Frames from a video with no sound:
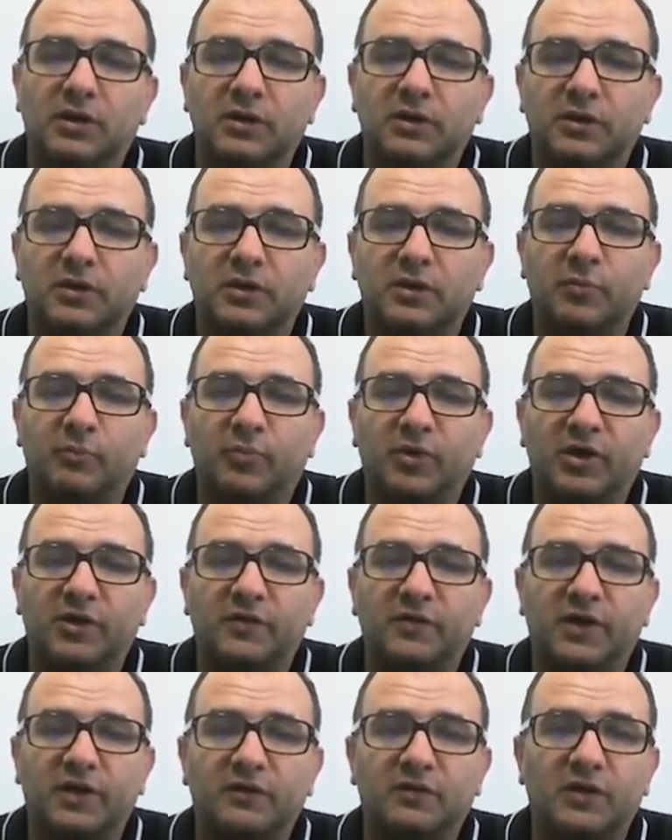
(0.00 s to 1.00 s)
He played
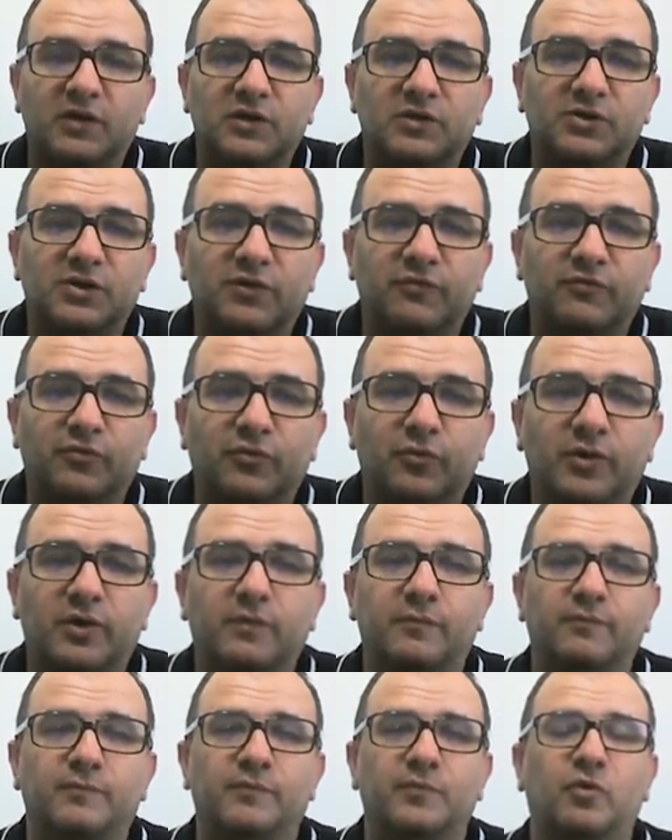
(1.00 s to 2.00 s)
knight takes
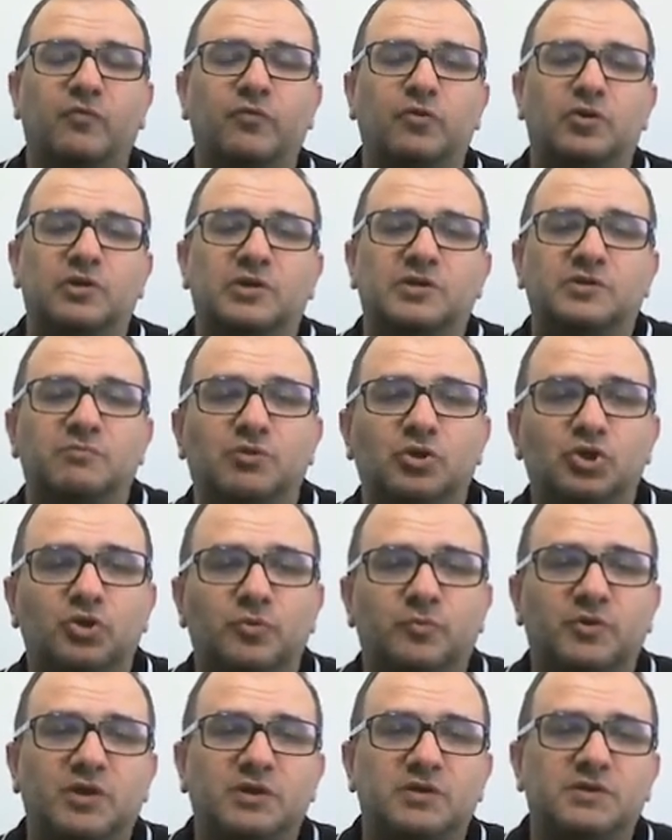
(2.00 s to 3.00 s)
d4, of course
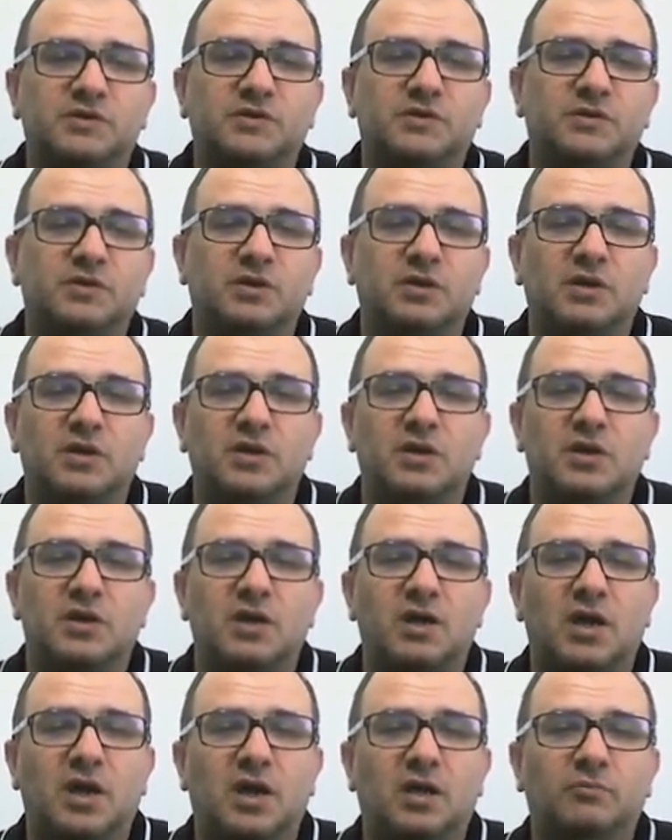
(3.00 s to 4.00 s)
bishop takes,
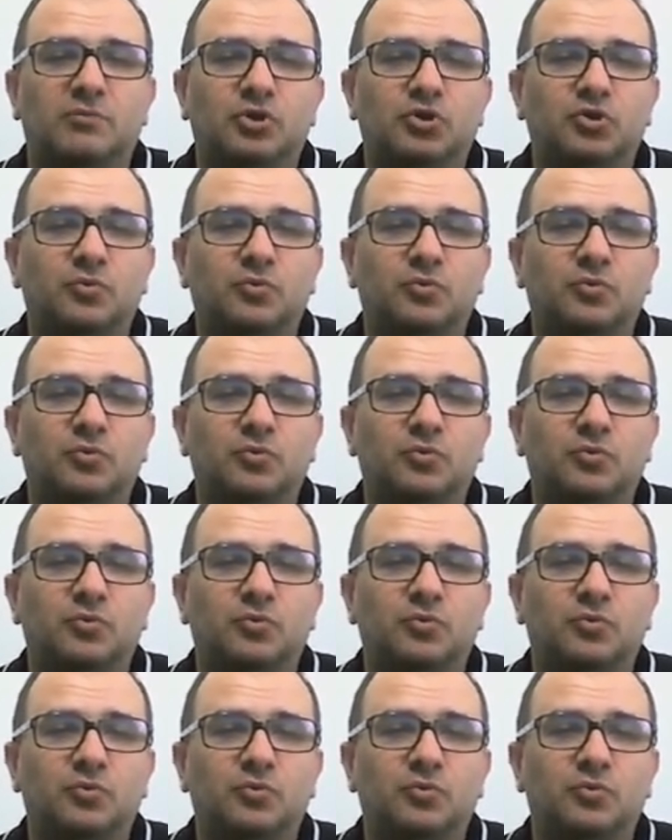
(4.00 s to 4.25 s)
and